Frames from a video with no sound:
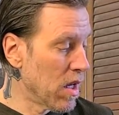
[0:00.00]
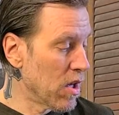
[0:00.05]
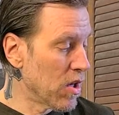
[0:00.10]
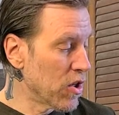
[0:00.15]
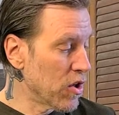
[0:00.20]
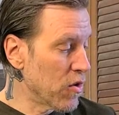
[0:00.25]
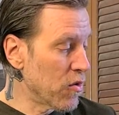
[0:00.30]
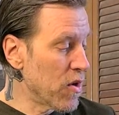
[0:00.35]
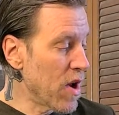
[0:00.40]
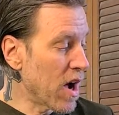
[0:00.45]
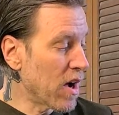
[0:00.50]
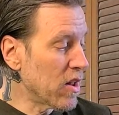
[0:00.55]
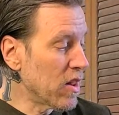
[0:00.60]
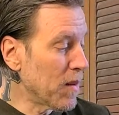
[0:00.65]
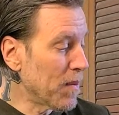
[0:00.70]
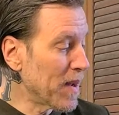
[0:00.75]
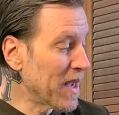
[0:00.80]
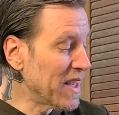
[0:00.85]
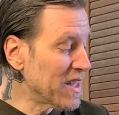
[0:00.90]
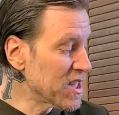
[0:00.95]
your knuckle
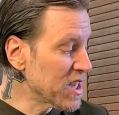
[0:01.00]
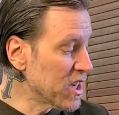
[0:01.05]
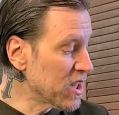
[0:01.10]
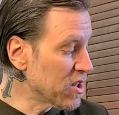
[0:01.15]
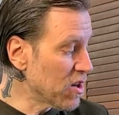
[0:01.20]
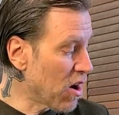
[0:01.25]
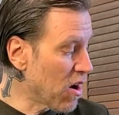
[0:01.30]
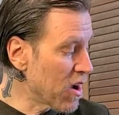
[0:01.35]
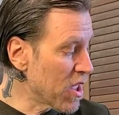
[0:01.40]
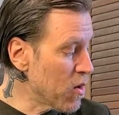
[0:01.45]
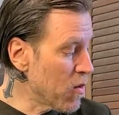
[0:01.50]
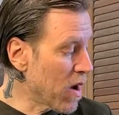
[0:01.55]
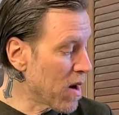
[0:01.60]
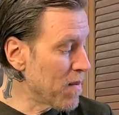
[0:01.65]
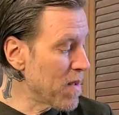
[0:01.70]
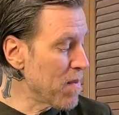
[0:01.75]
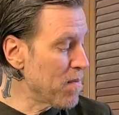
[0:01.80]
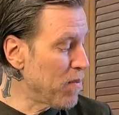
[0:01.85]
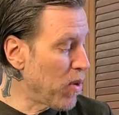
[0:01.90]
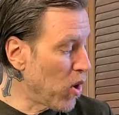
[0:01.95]
up against the guitar, and you want to
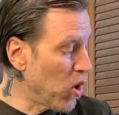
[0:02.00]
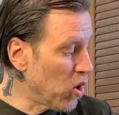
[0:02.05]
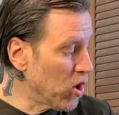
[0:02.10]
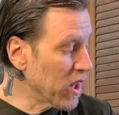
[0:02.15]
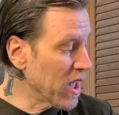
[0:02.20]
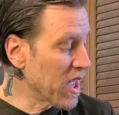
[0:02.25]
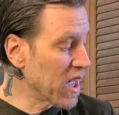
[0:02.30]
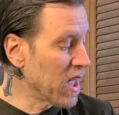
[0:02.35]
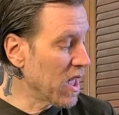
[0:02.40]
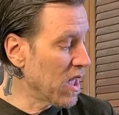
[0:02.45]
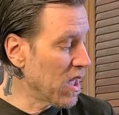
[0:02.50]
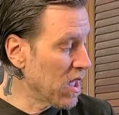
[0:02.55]
be pulling